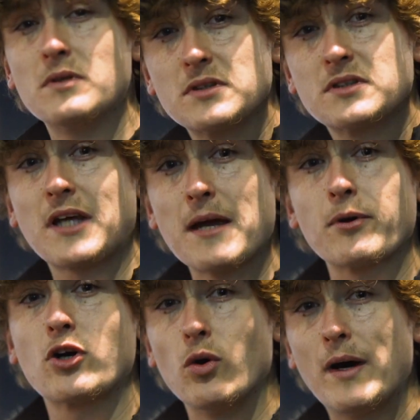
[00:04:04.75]
Just keep
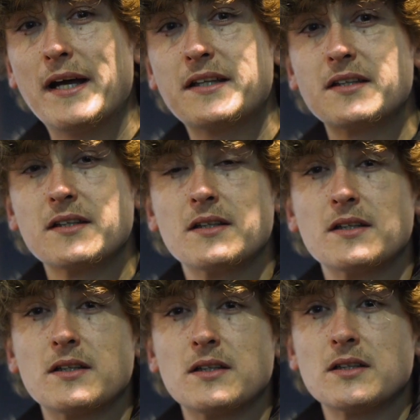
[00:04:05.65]
a cool head.
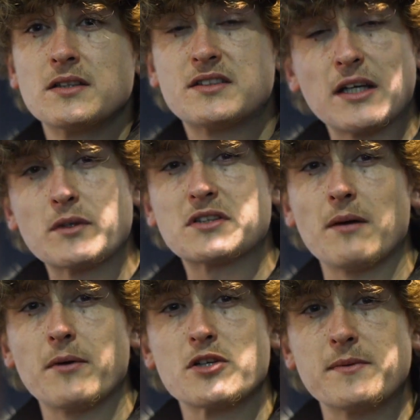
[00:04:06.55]
Stick with
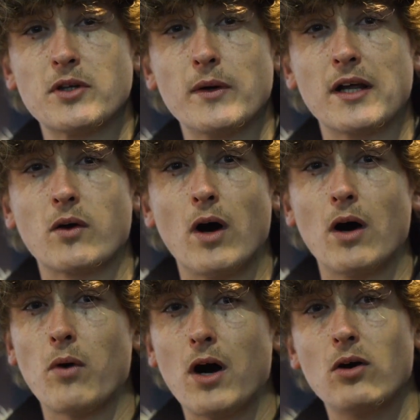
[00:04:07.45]
someone who's been doing it quite
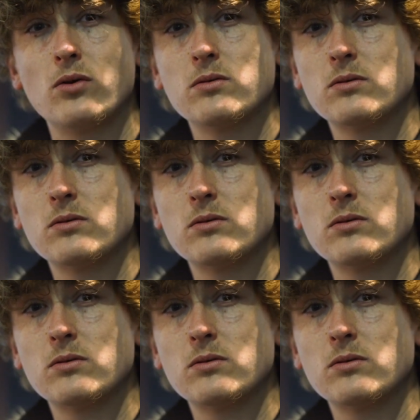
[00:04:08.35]
a while.